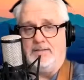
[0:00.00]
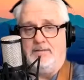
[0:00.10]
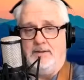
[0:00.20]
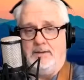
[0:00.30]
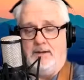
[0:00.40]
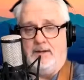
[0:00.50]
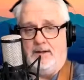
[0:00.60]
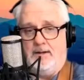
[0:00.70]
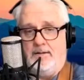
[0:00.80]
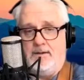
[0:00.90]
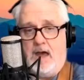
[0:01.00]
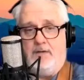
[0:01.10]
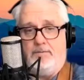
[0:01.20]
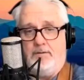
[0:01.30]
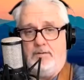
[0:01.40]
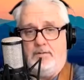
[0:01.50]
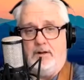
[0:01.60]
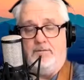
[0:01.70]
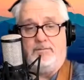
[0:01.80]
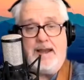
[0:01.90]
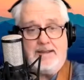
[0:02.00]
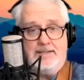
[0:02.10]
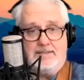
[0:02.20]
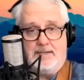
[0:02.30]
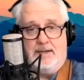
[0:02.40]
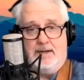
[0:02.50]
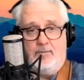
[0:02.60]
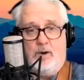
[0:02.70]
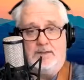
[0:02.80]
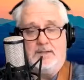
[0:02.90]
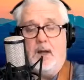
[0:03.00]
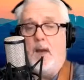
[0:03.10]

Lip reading: novel Frankenstein was